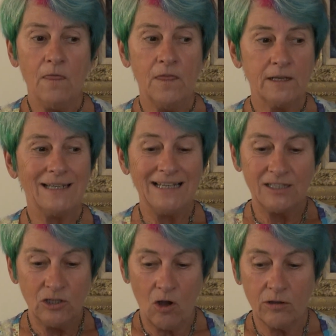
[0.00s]
this
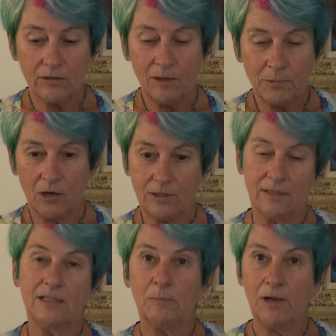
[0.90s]
is not a
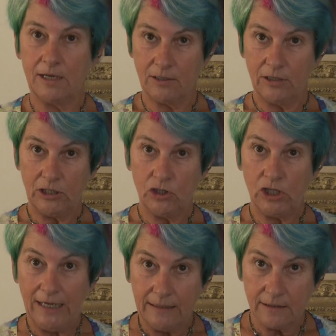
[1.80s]
process that applies only to
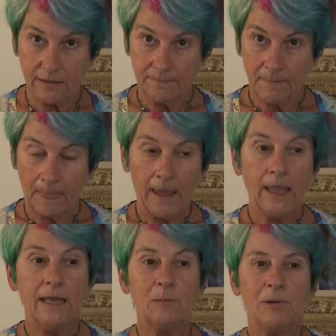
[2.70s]
genes.
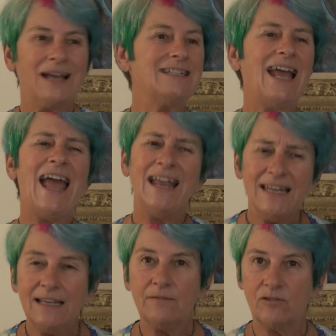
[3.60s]
It applies to
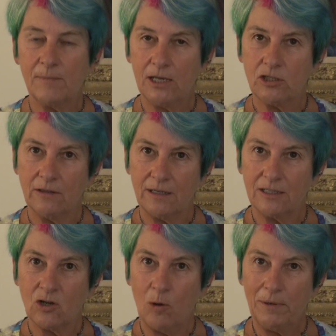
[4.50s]
any information that
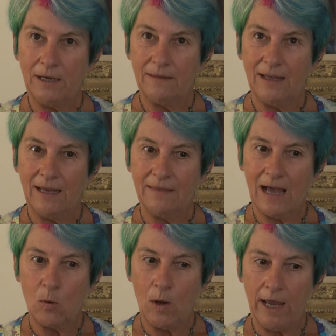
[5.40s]
is copied in, in
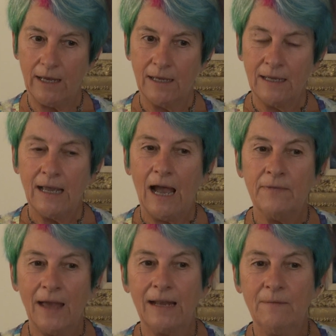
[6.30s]
that way.
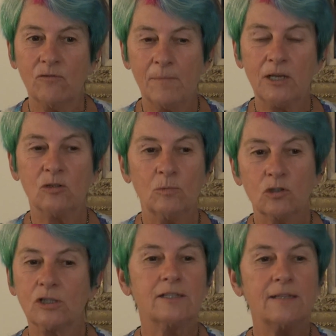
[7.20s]
And that information
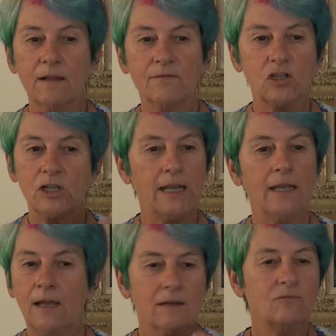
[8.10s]
will just
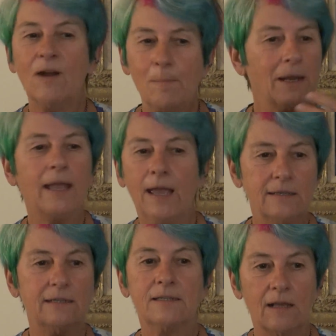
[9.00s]
selfishly
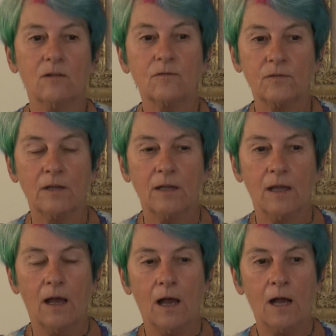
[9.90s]
replicate itself.
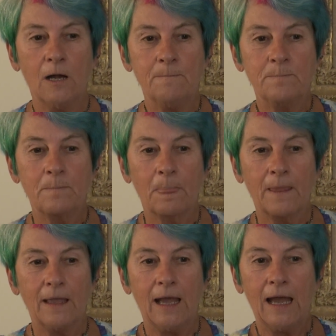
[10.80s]
Um,
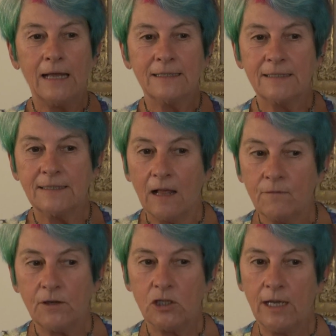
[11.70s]
and
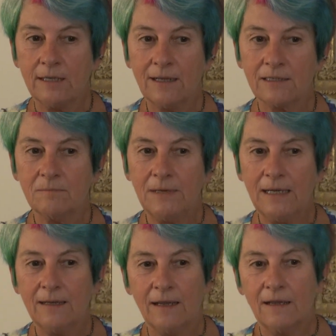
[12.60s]
selfish here doesn't
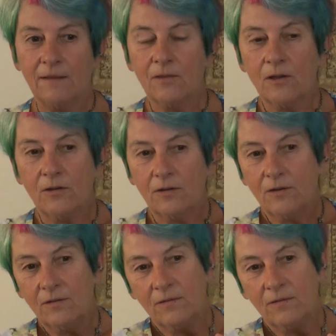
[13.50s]
mean that